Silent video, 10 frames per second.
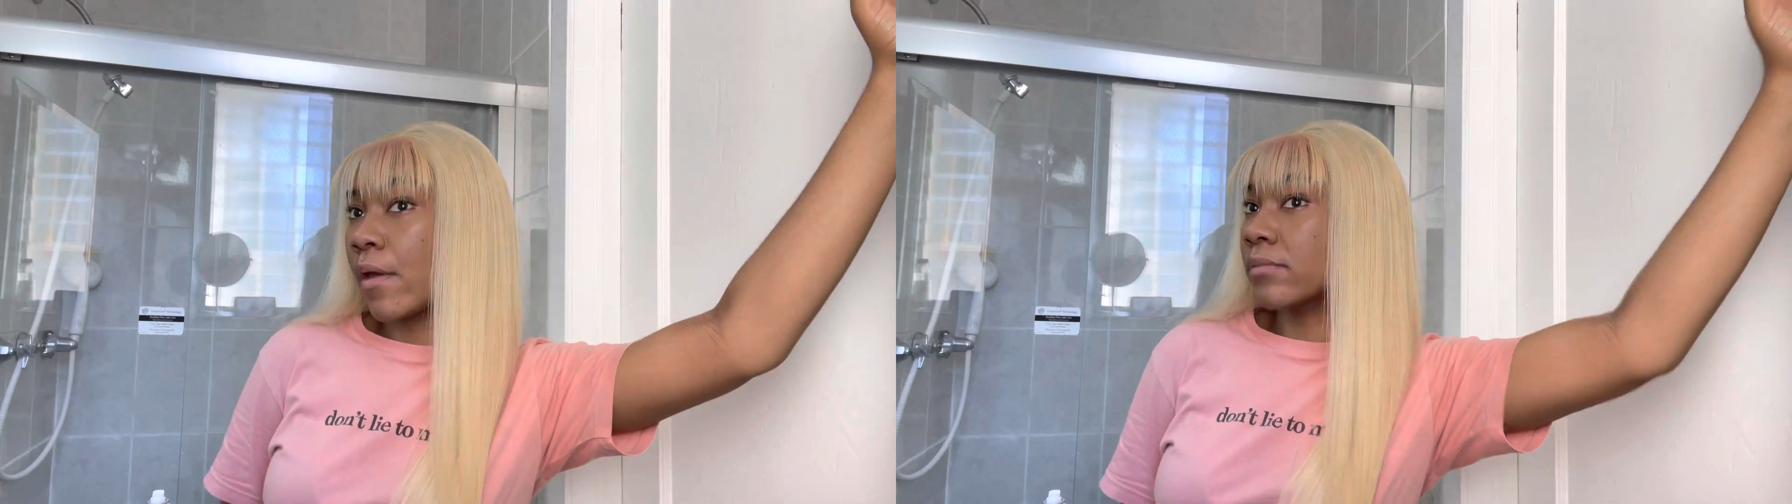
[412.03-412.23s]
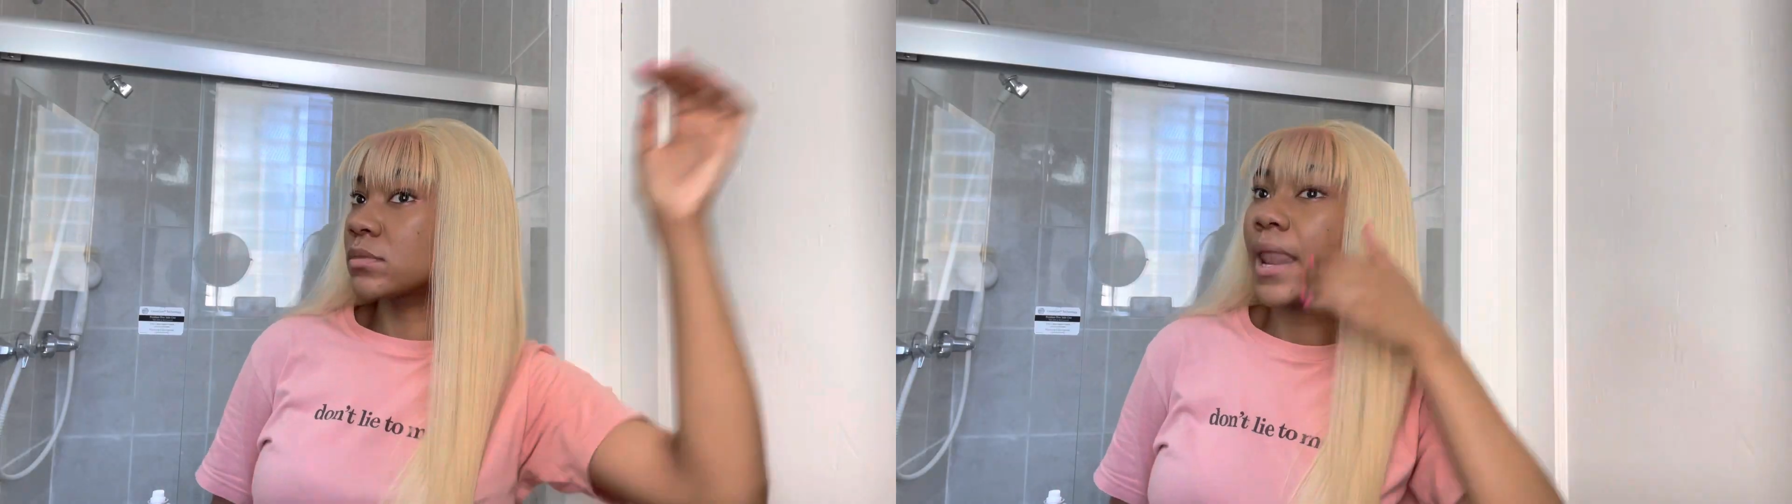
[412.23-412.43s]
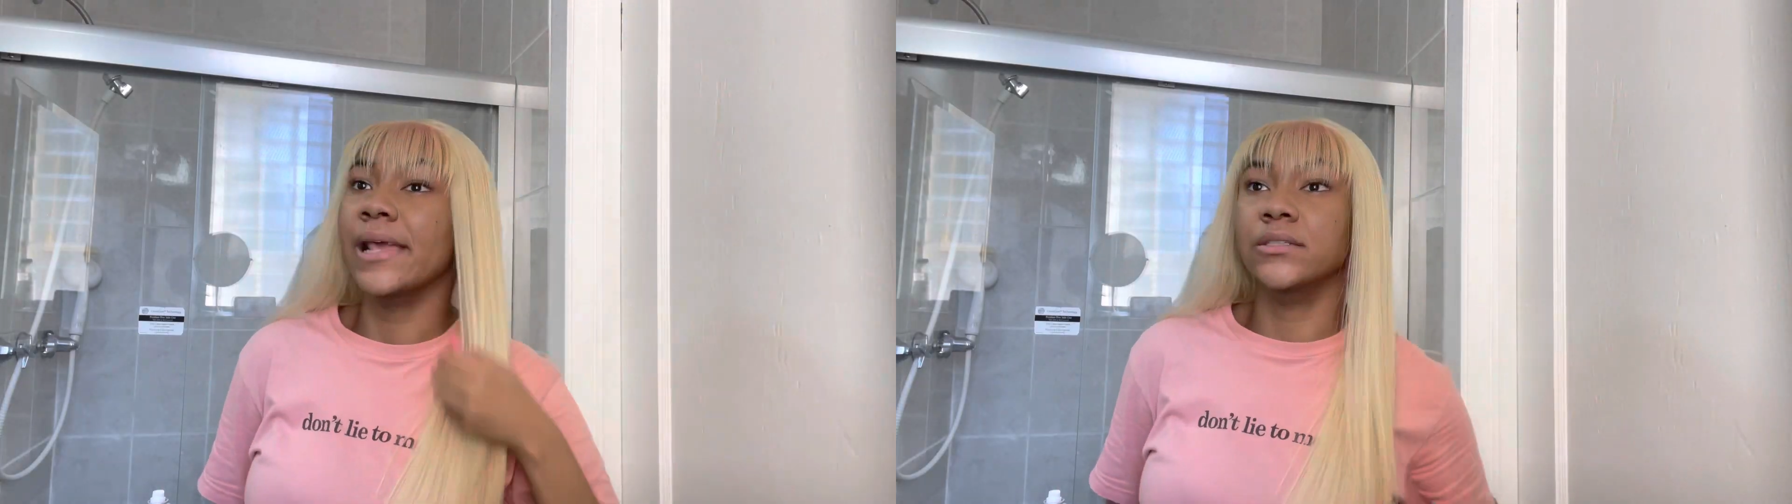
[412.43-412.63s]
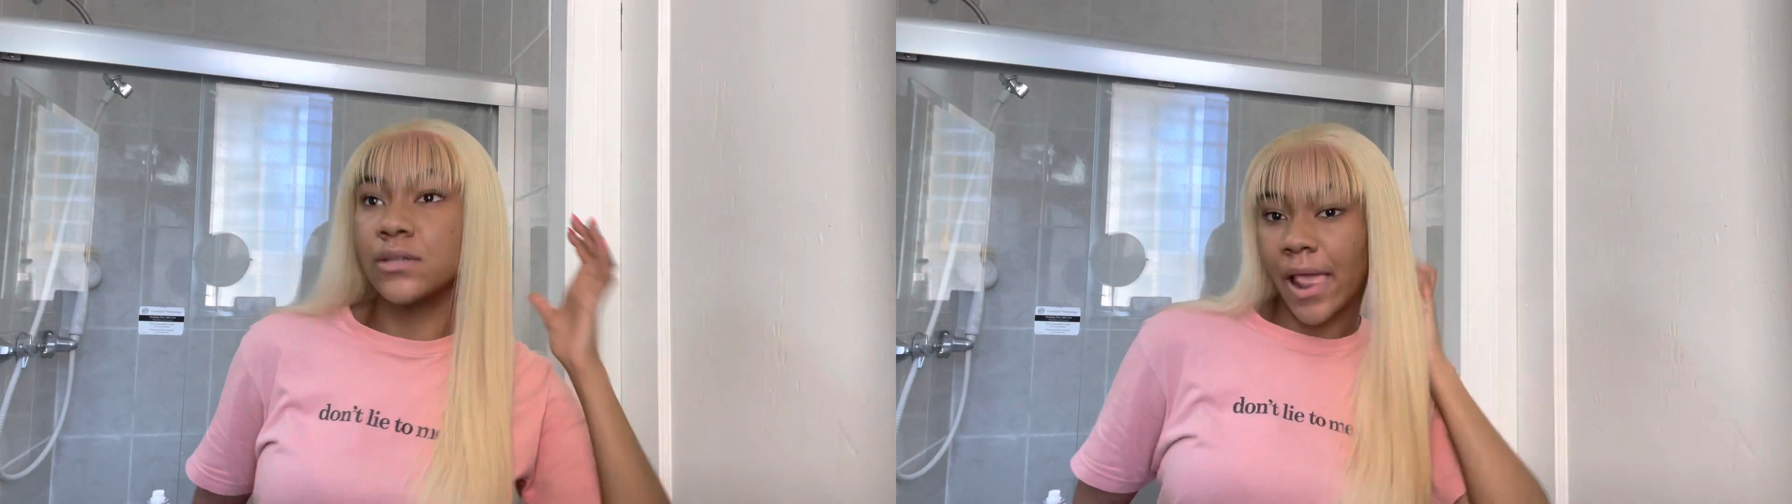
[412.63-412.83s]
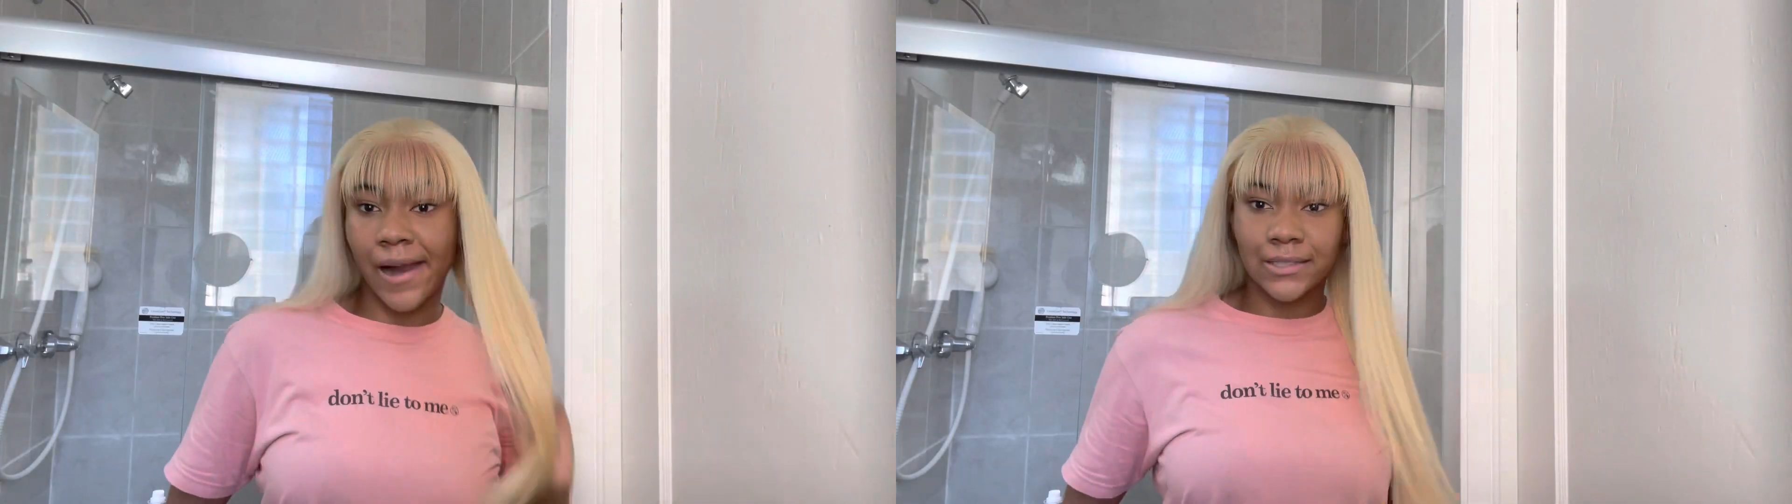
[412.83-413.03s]
no
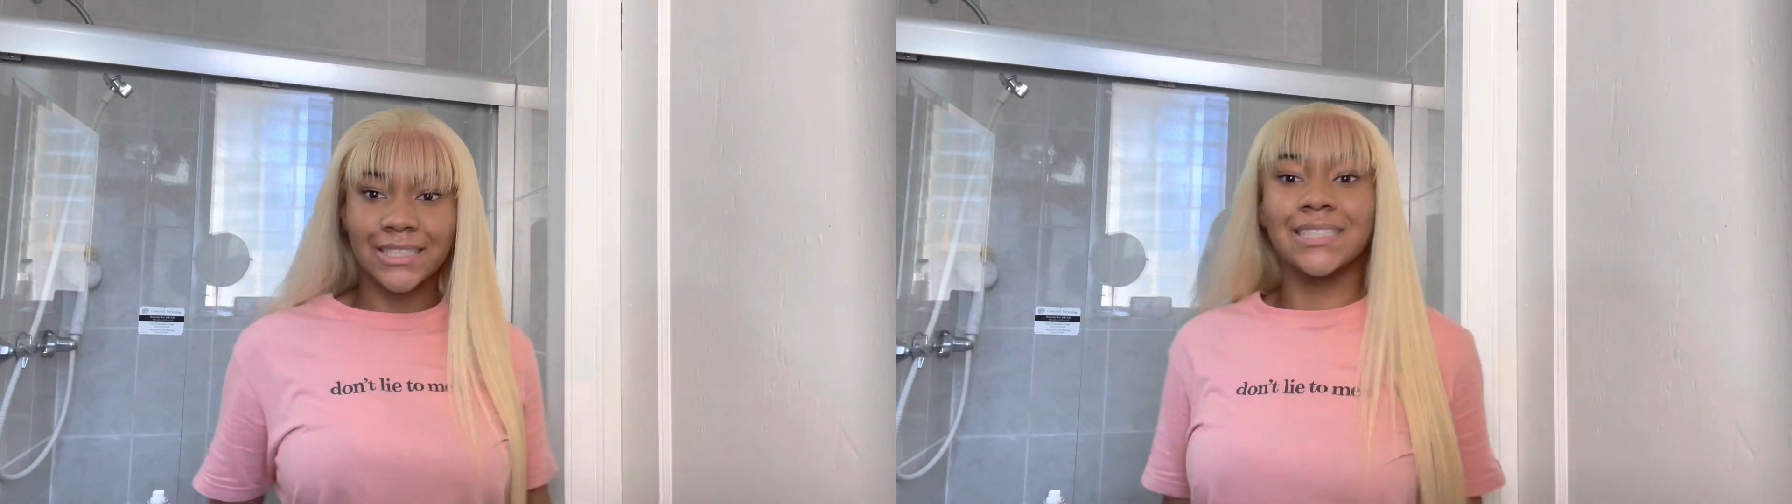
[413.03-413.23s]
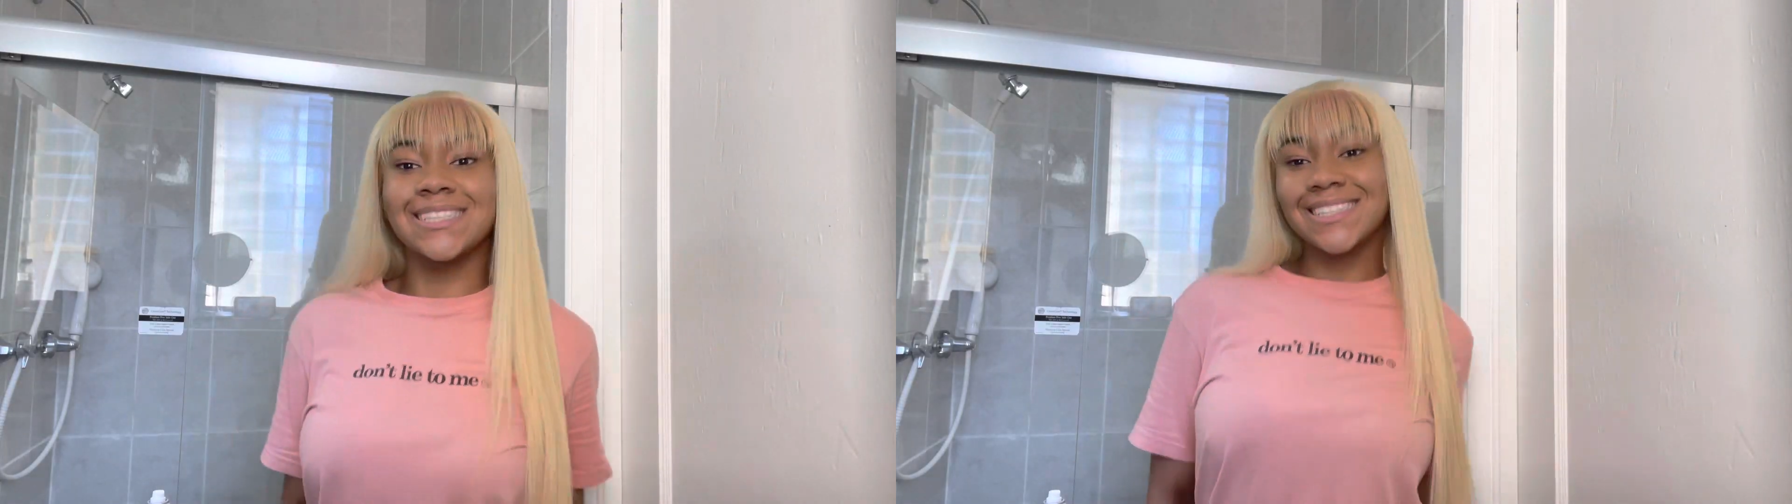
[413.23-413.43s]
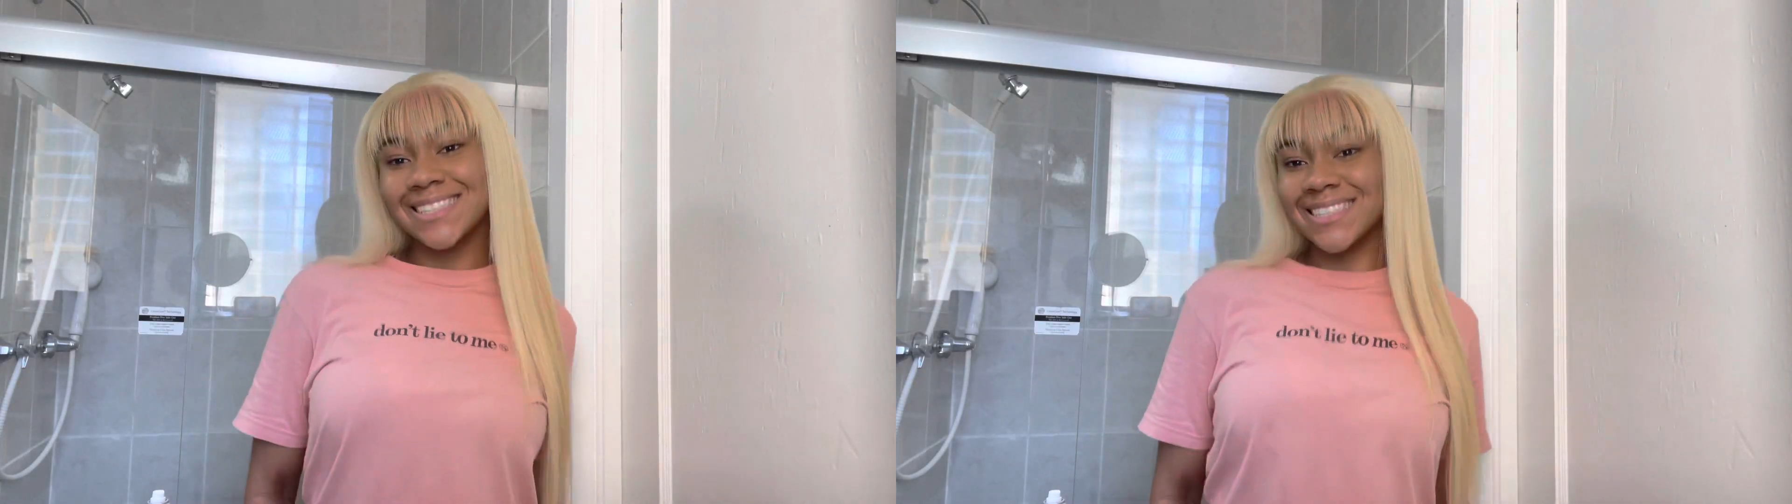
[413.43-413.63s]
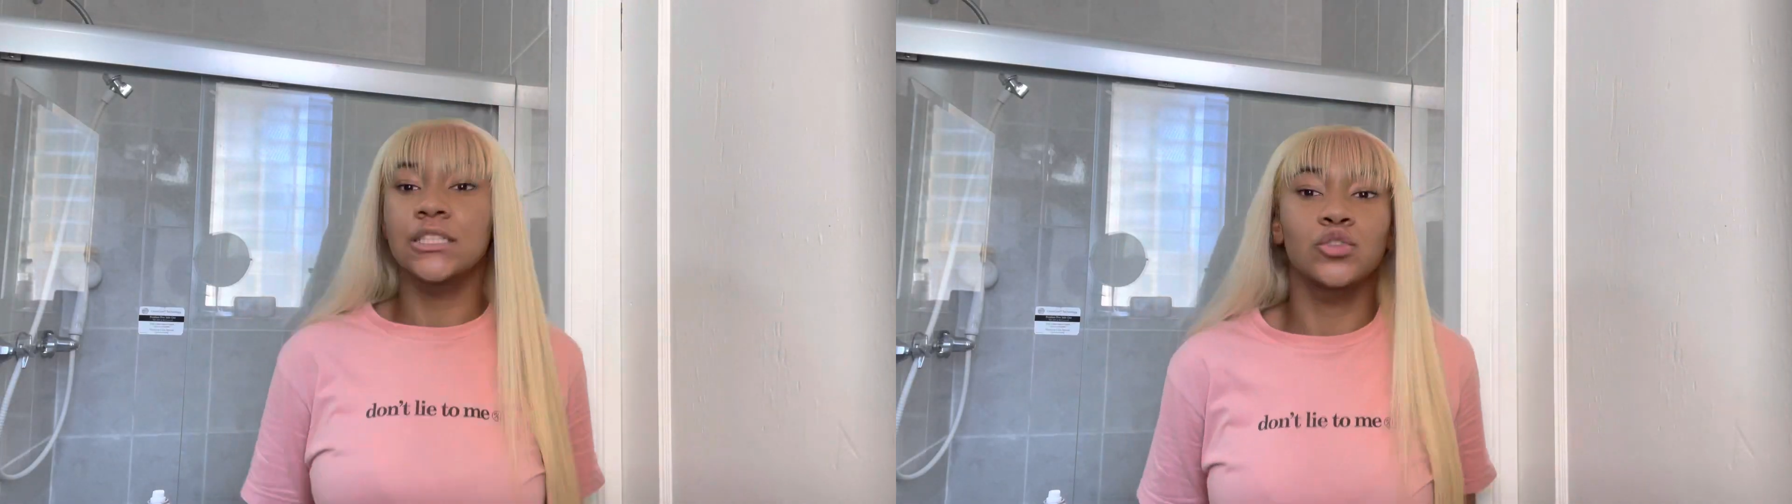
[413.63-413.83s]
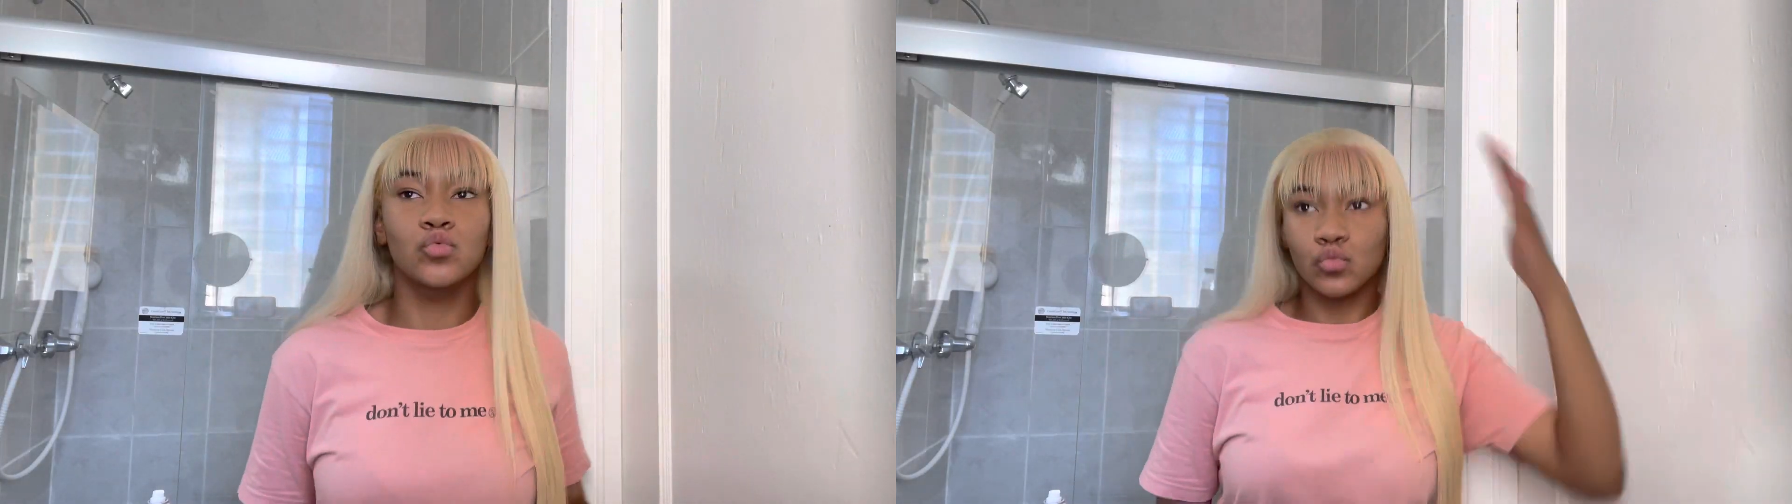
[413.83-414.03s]
excessive shedding, none
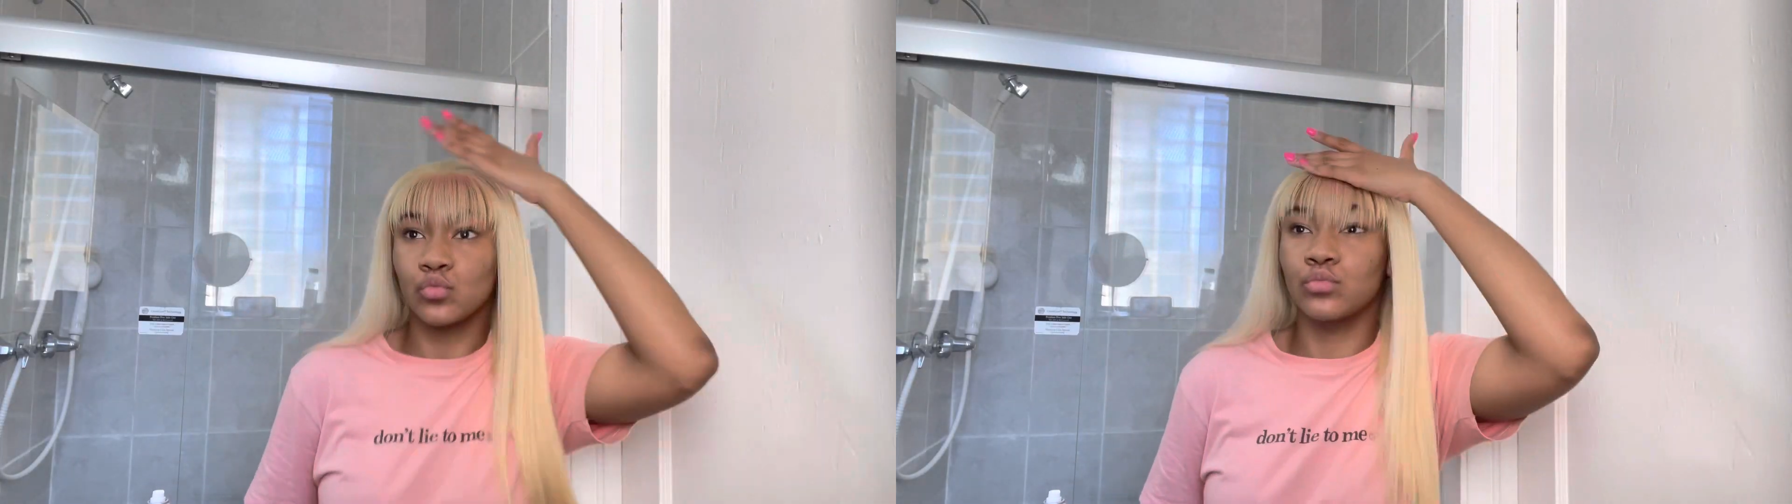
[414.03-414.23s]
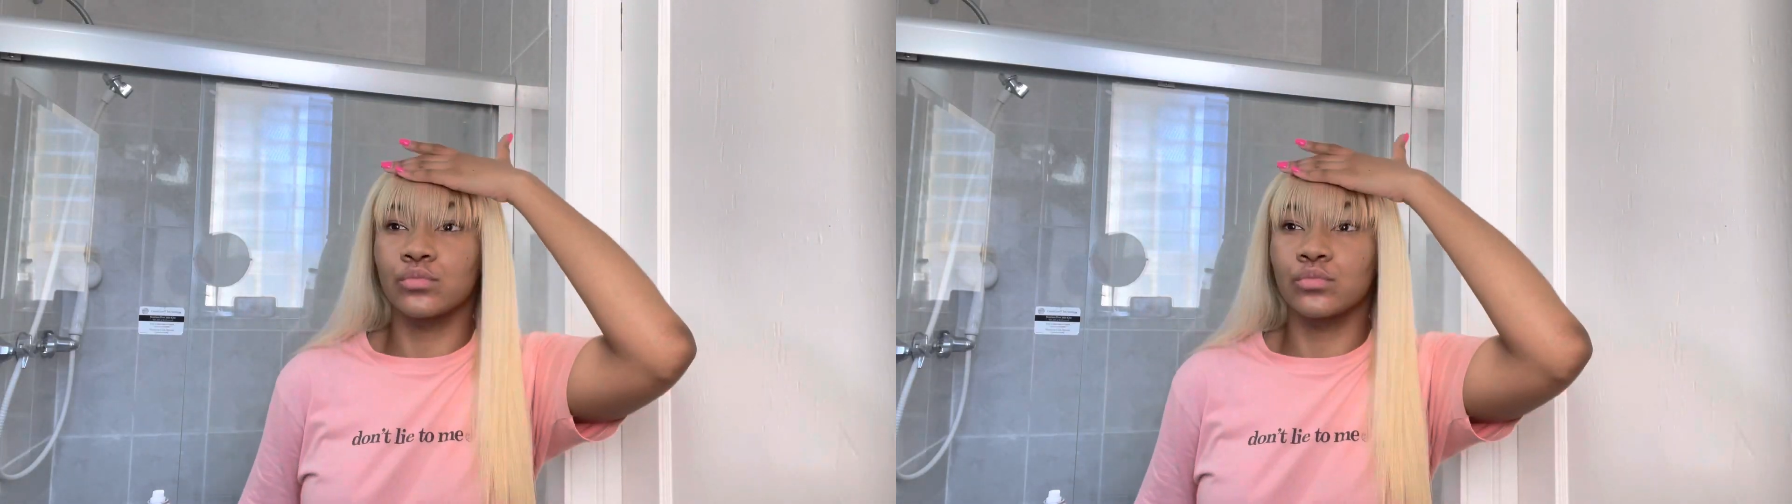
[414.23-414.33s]
of that.